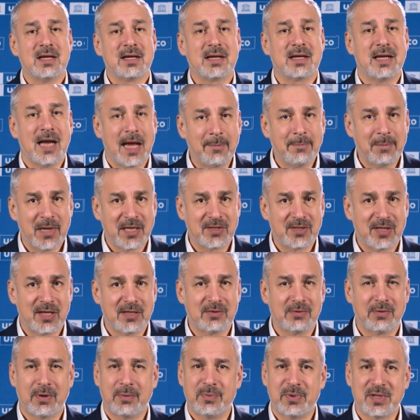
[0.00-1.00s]
Climate
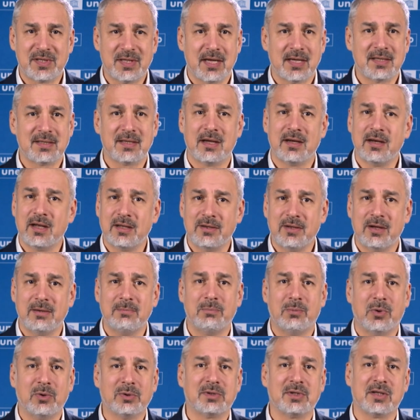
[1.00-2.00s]
change represents another
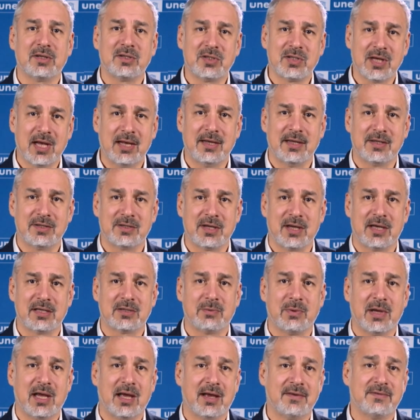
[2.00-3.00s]
important challenge, as
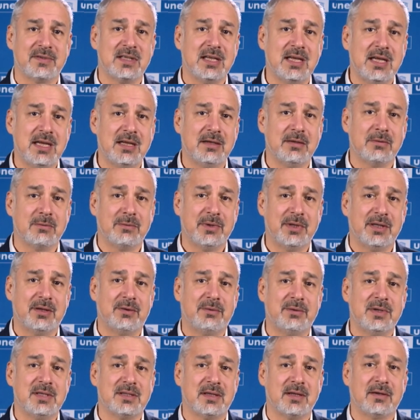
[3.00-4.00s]
we have seen with the
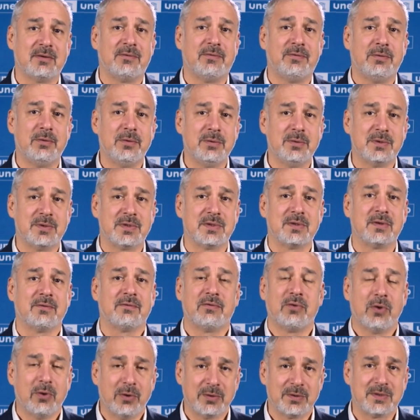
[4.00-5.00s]
recent
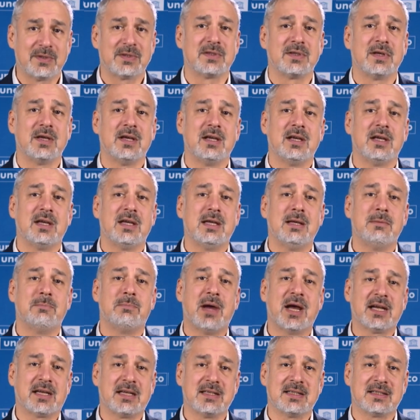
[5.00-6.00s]
floods in
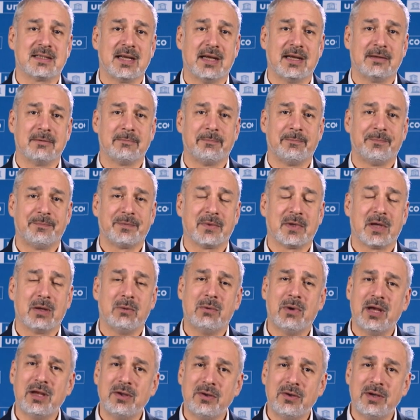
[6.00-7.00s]
Pakistan,
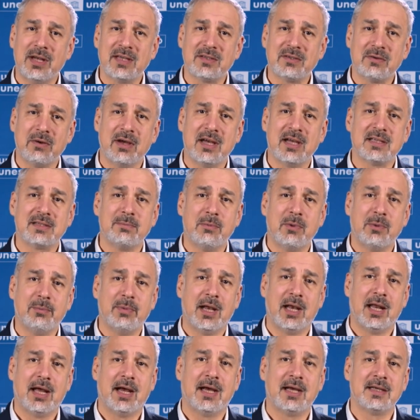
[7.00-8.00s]
where UNESCO has
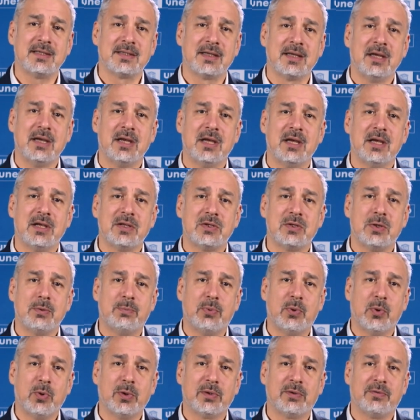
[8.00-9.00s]
mobilized
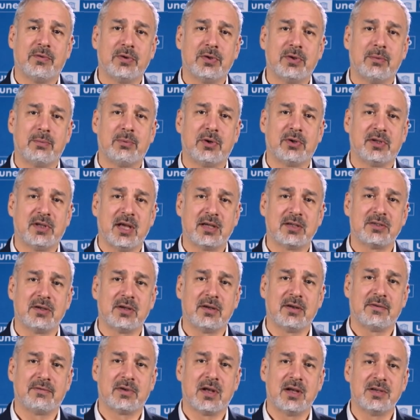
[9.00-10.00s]
support for the
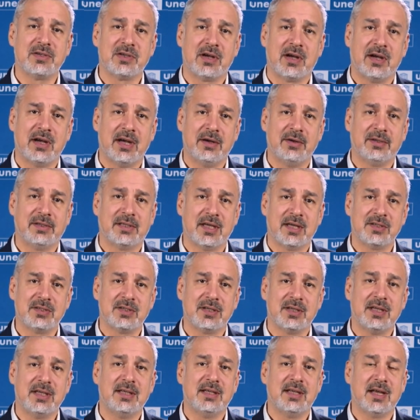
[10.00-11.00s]
protection of cultural heritage
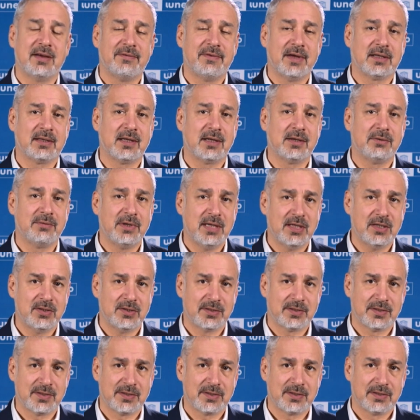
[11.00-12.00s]
in the affected
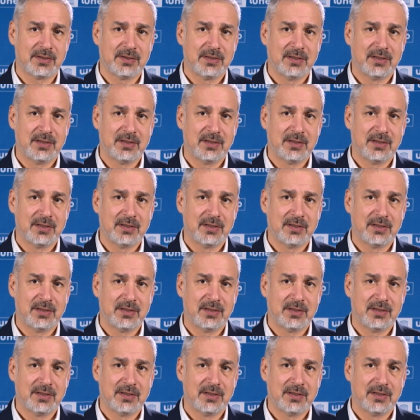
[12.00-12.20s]
regions.